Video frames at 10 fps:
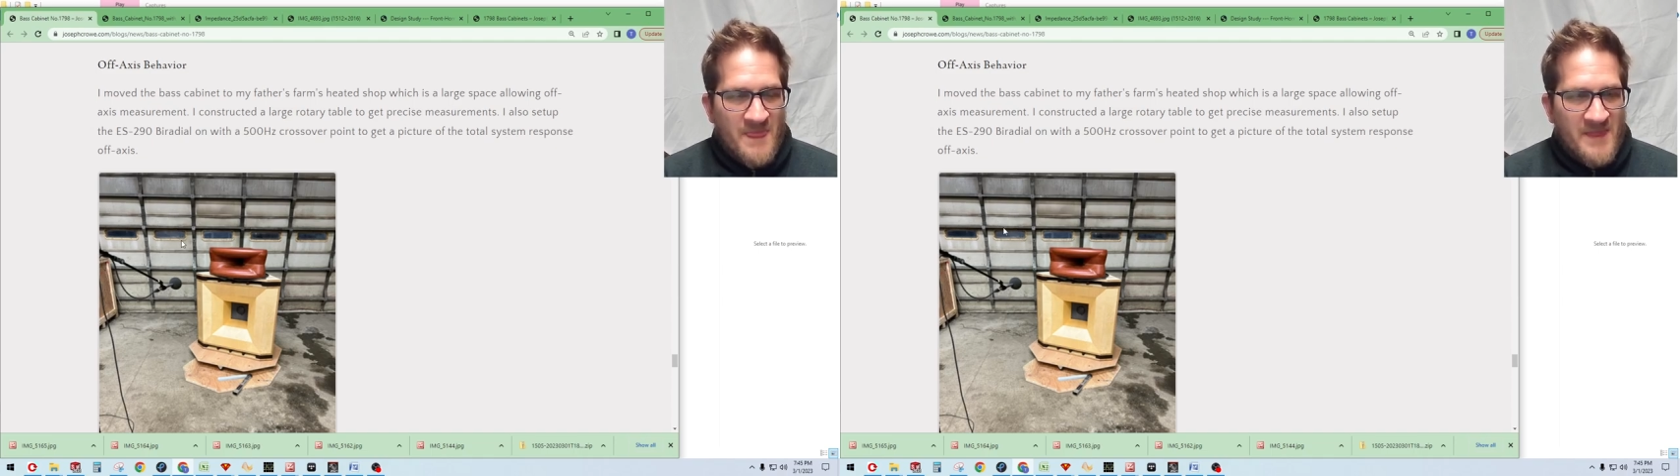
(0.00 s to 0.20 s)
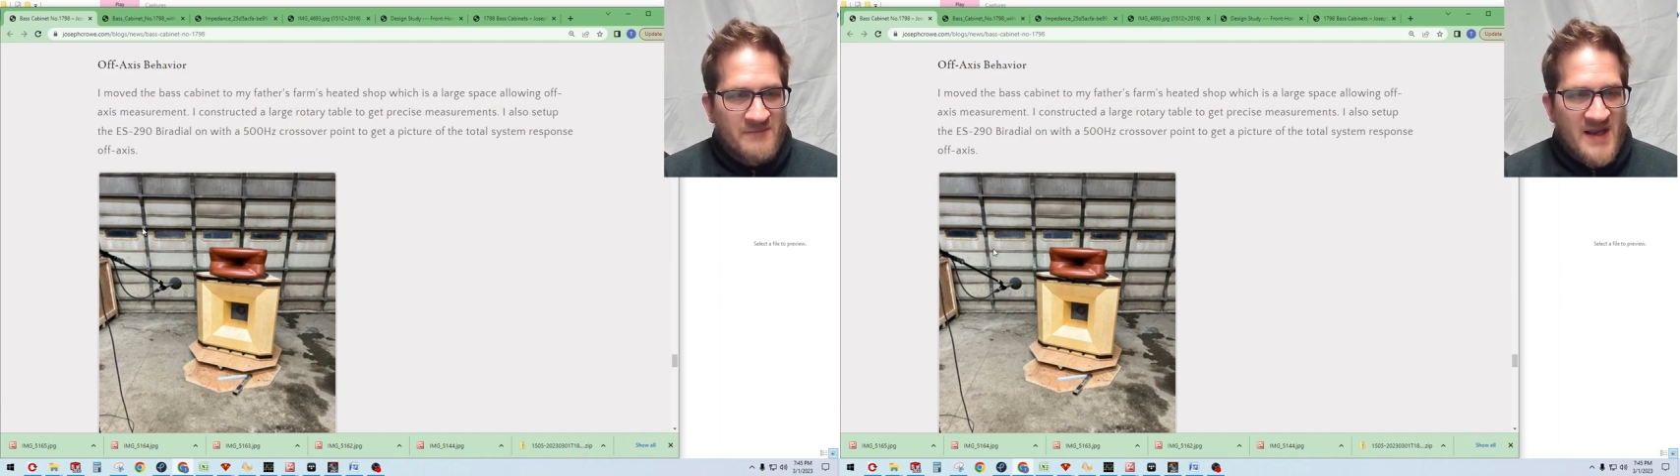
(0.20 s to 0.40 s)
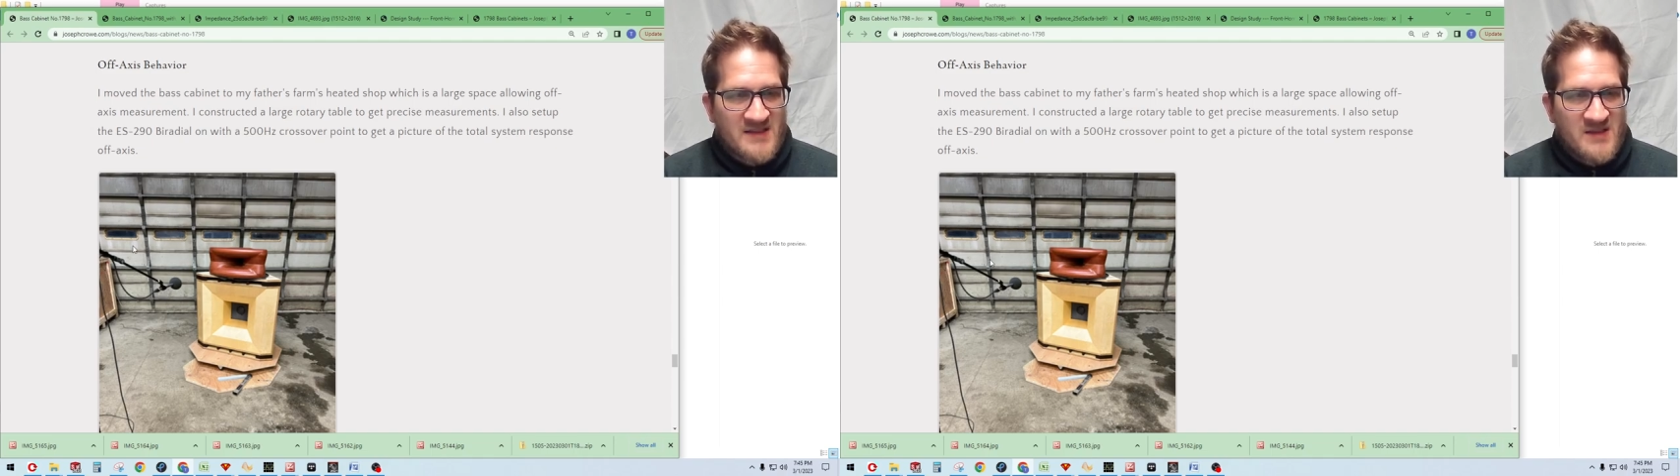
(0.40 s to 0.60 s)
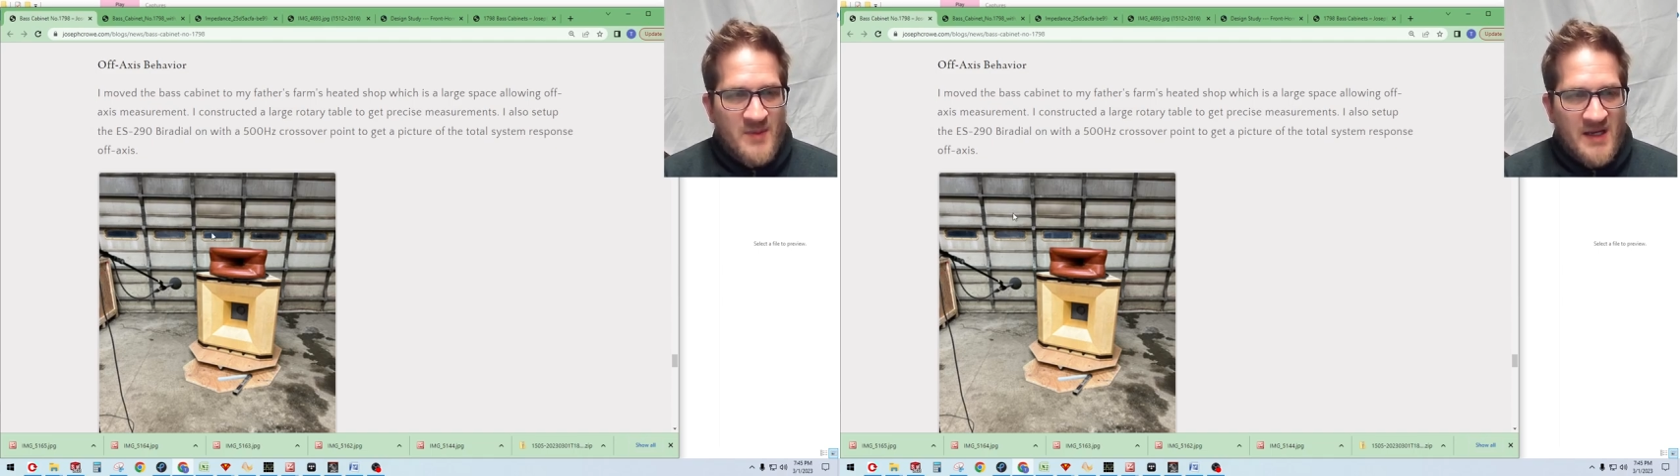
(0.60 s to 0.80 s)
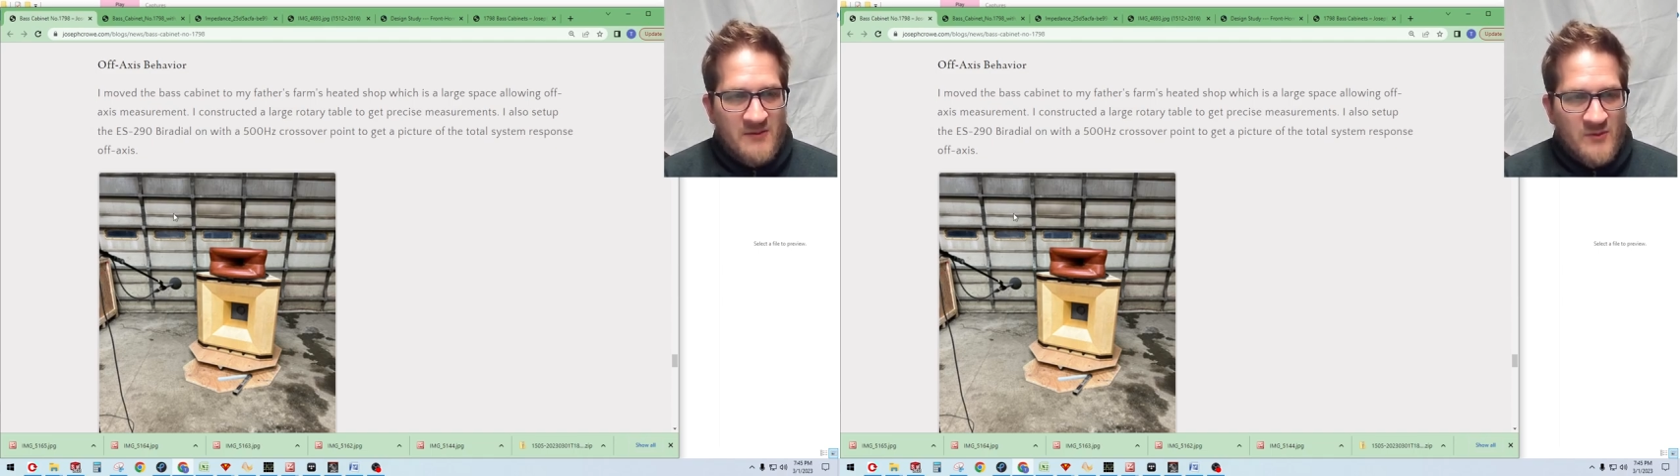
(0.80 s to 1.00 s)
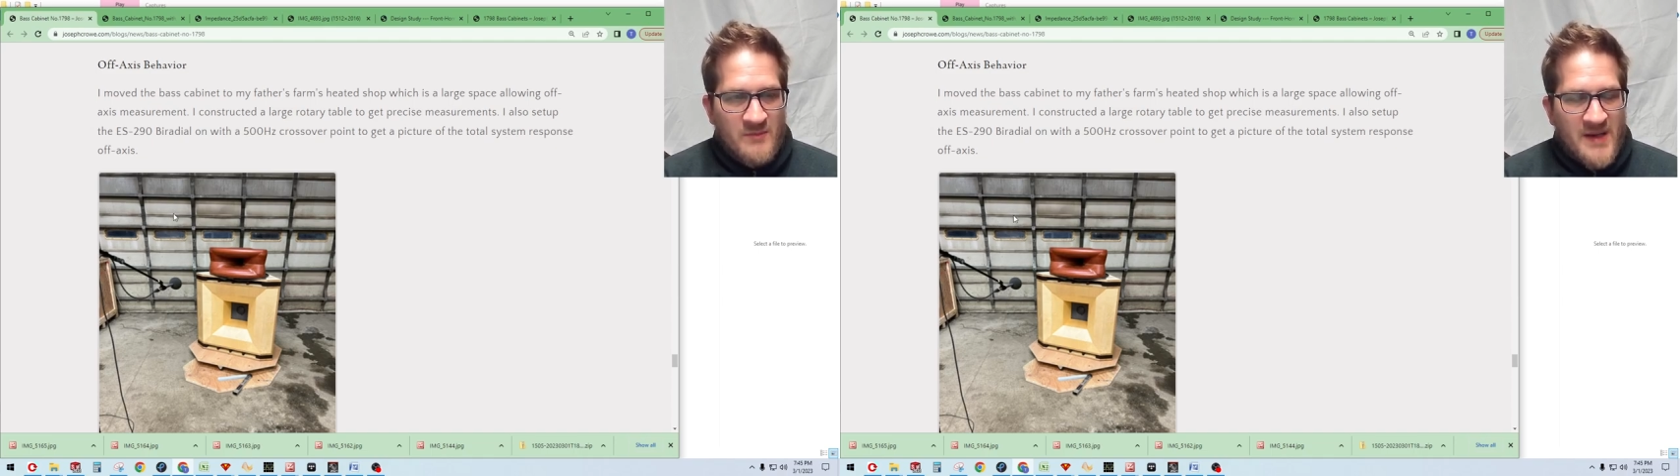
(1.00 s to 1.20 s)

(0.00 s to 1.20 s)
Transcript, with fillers: affected by room